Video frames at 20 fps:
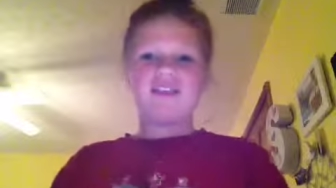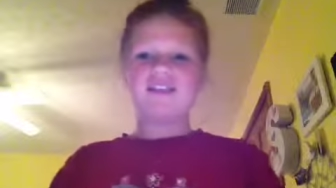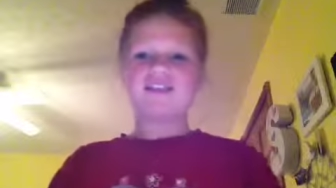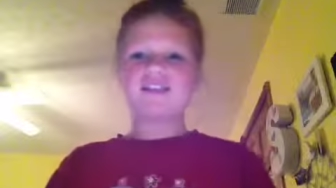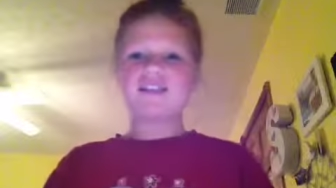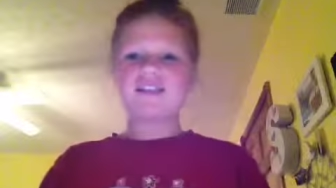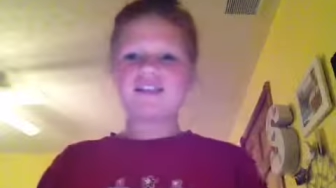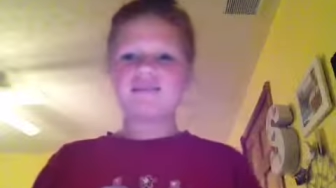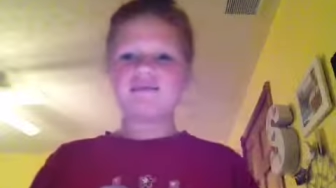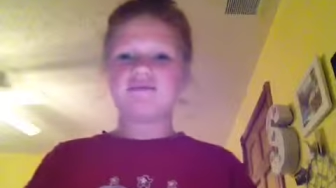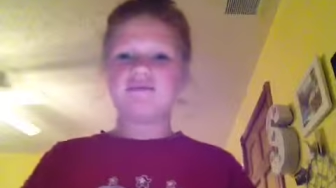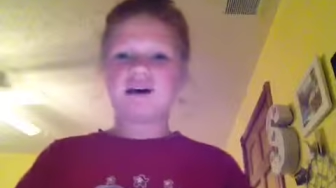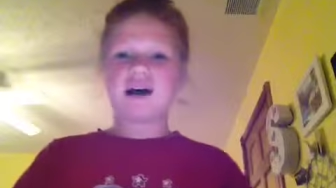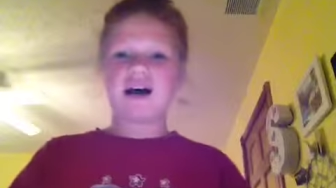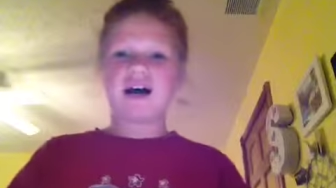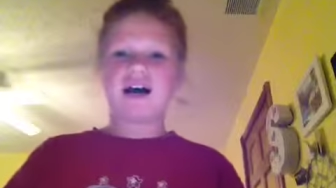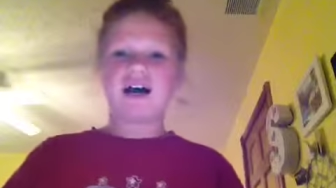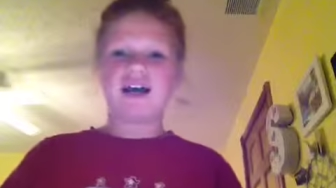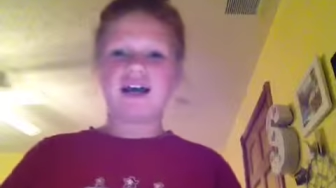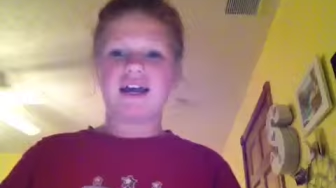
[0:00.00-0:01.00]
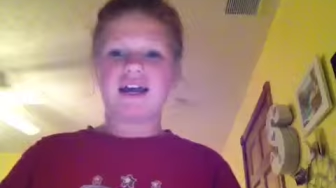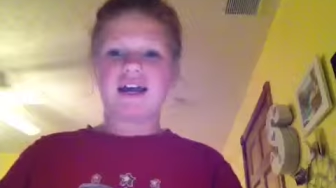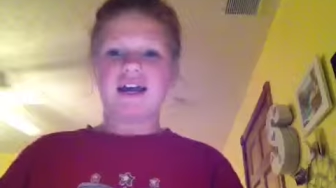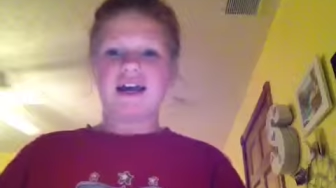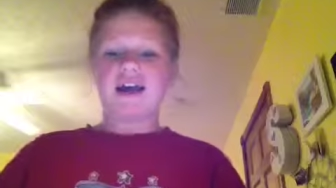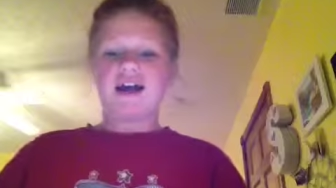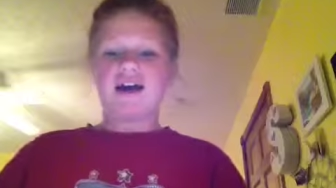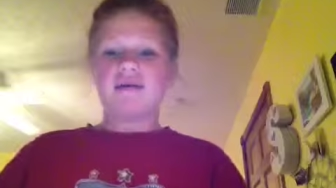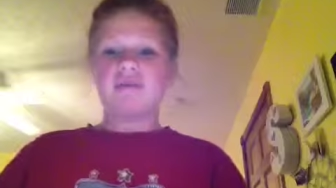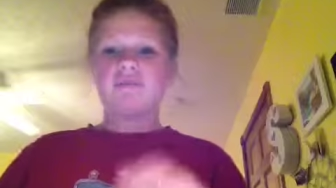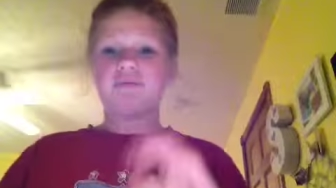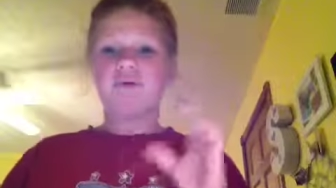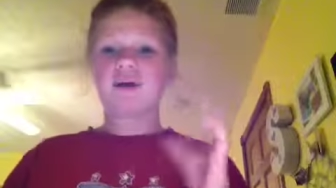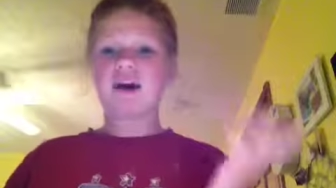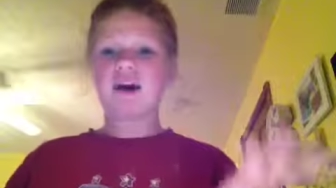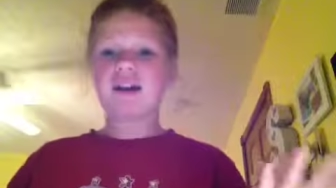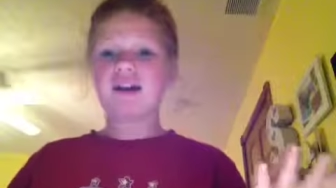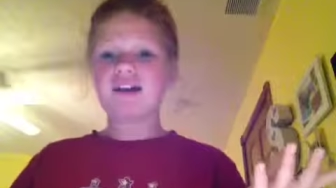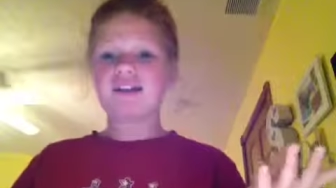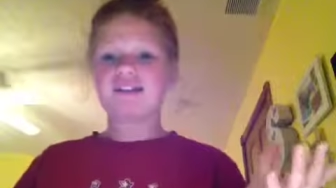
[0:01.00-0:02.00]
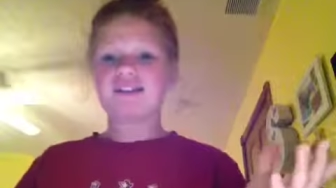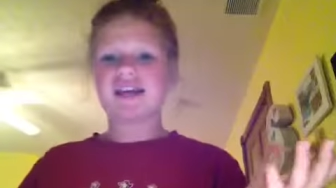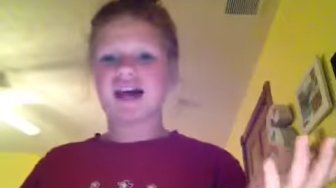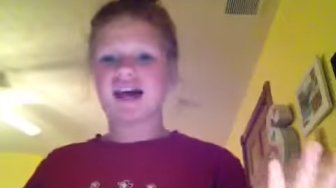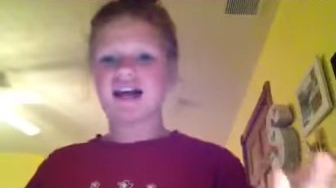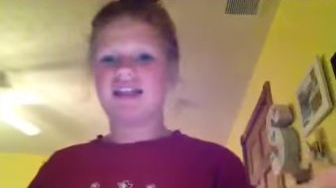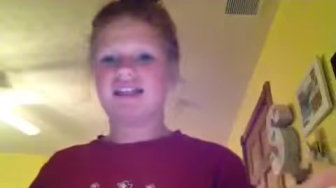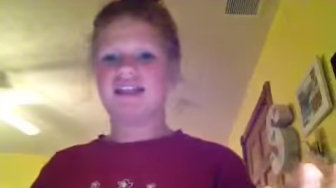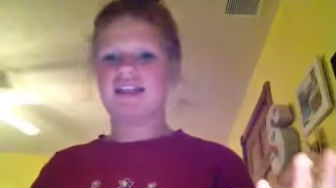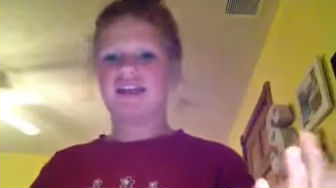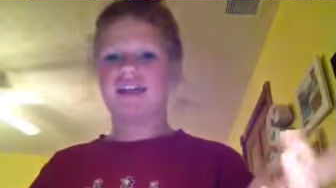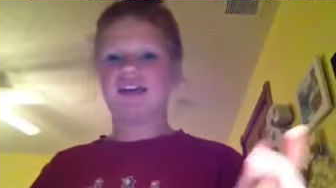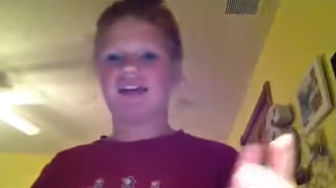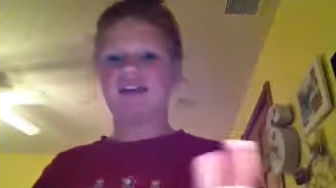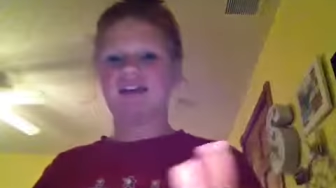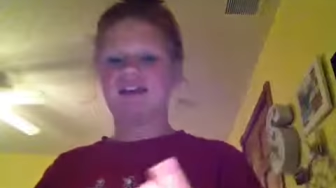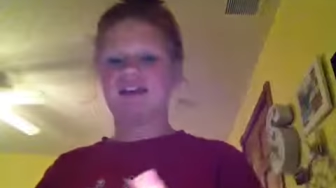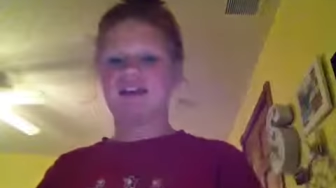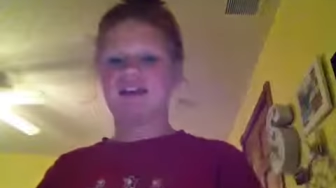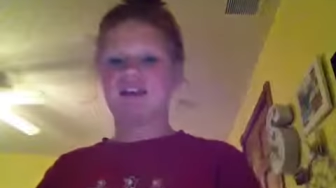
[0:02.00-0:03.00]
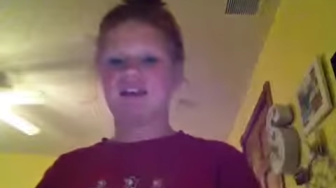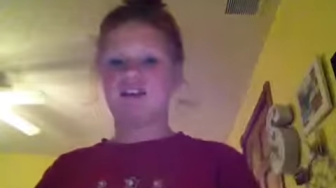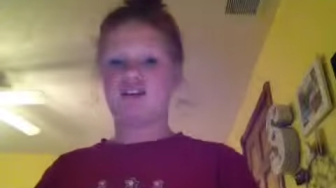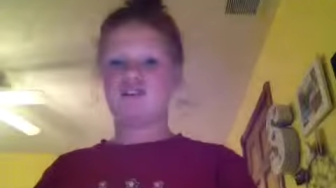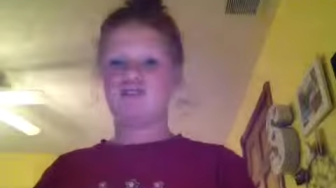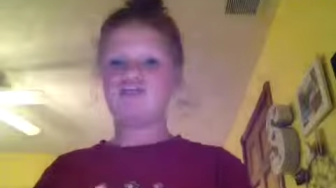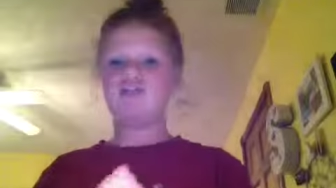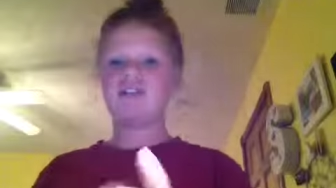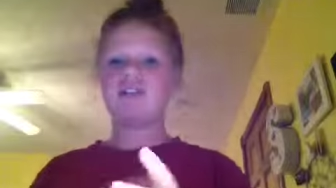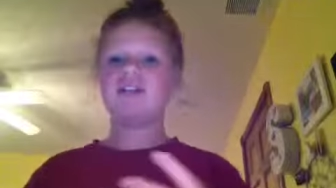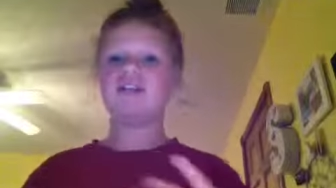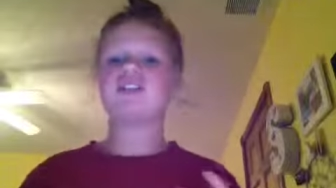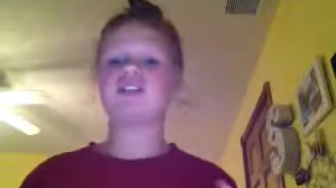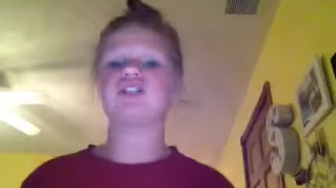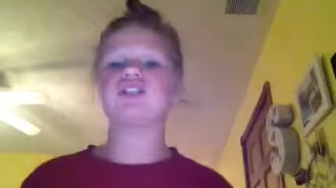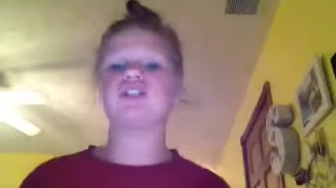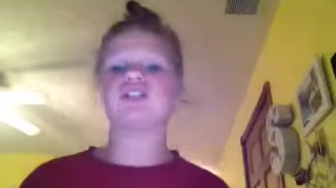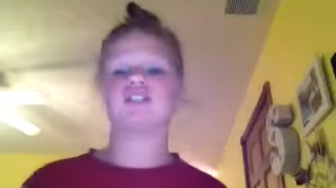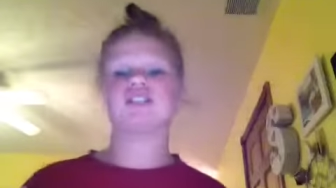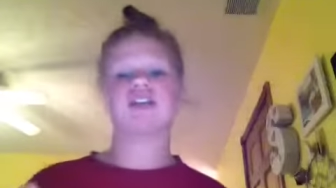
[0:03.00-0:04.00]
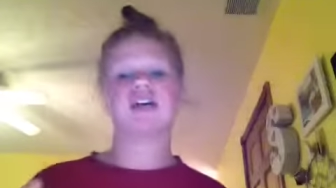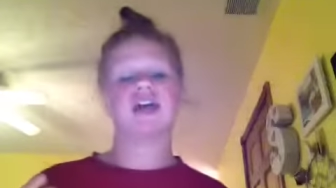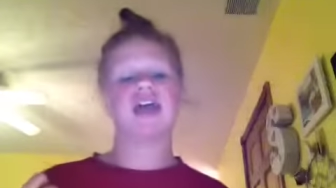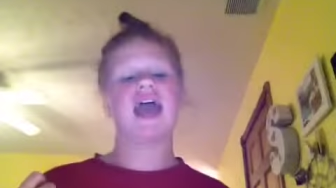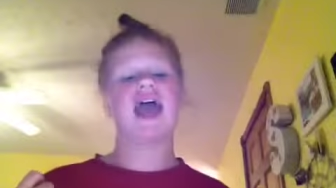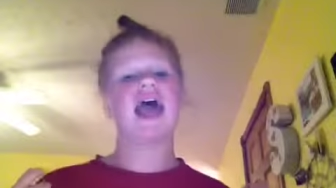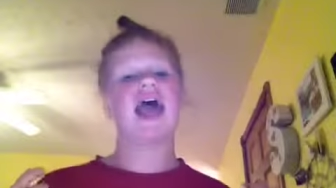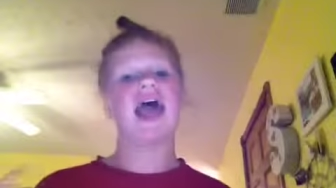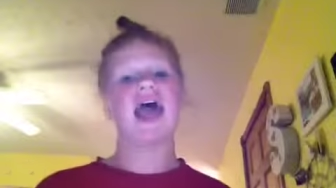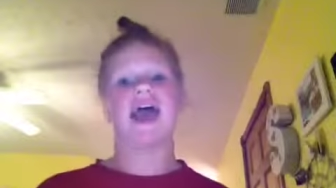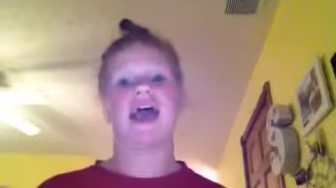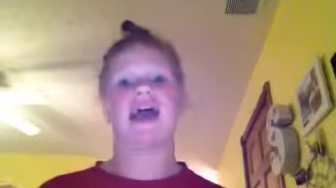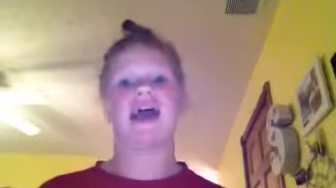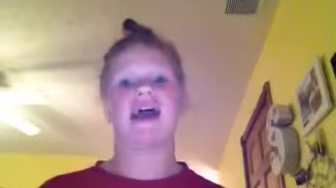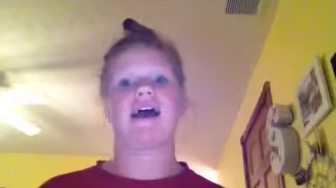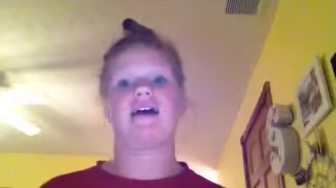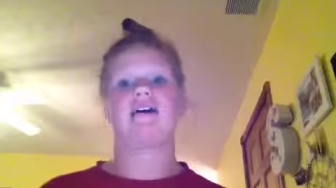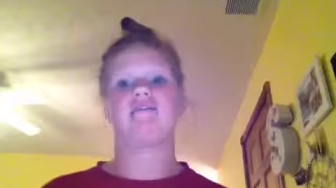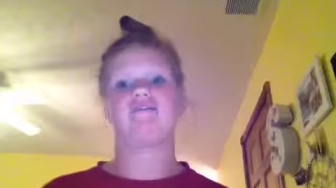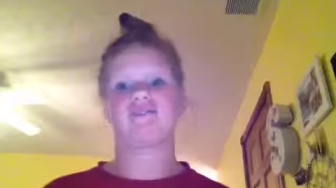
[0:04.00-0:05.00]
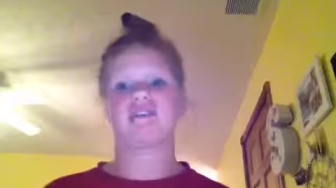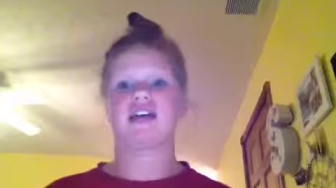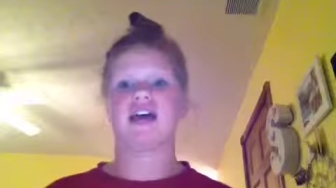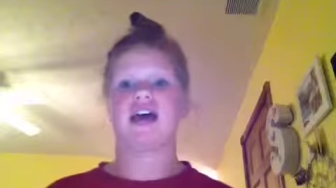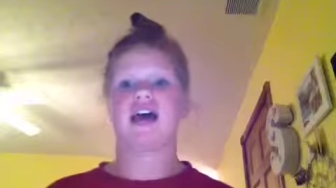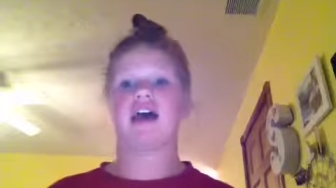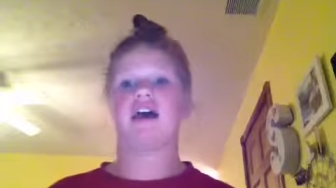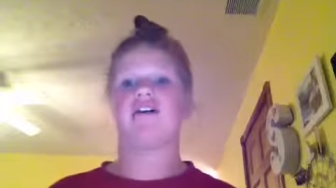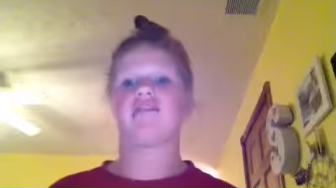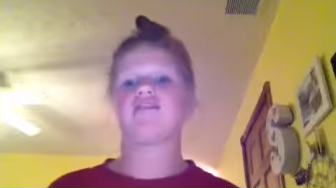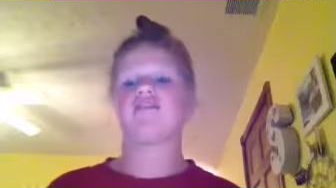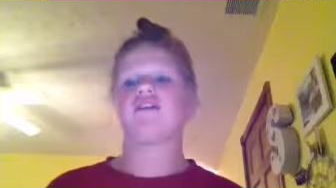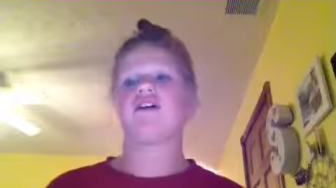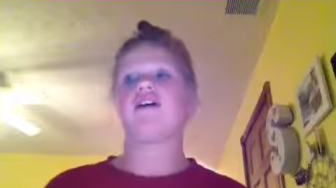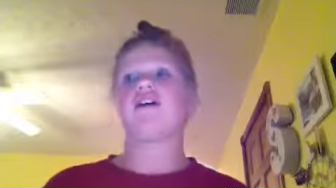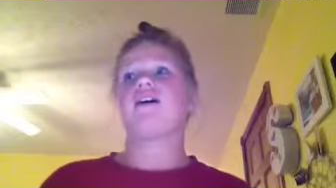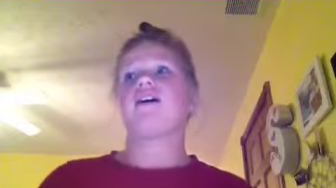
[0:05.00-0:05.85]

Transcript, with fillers: this is my products I think that you need to just like have to have.